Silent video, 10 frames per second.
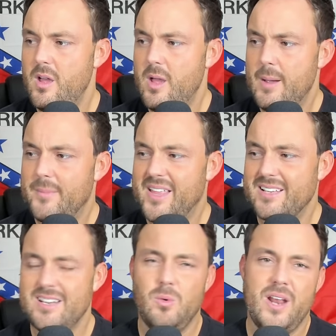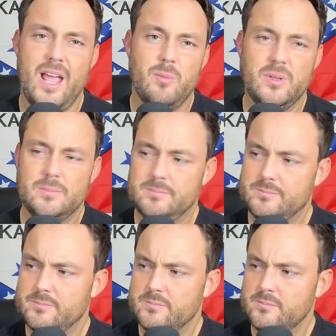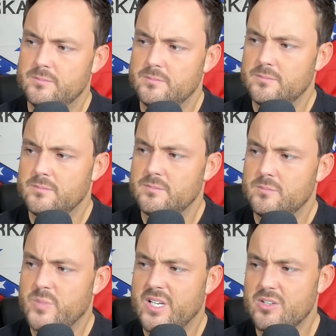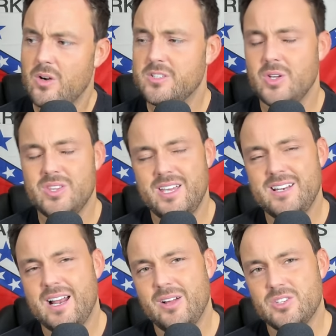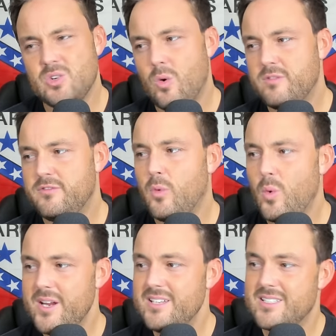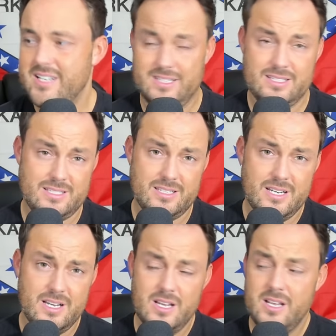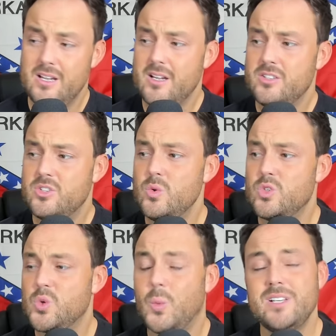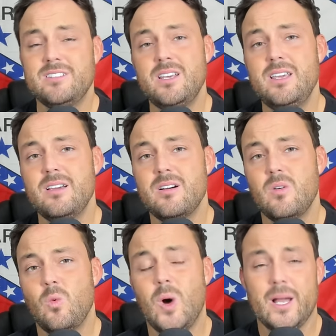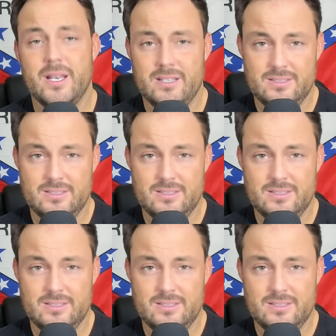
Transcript: But that's not what happened, because Arkansas then got outscored forty-six to twenty-one.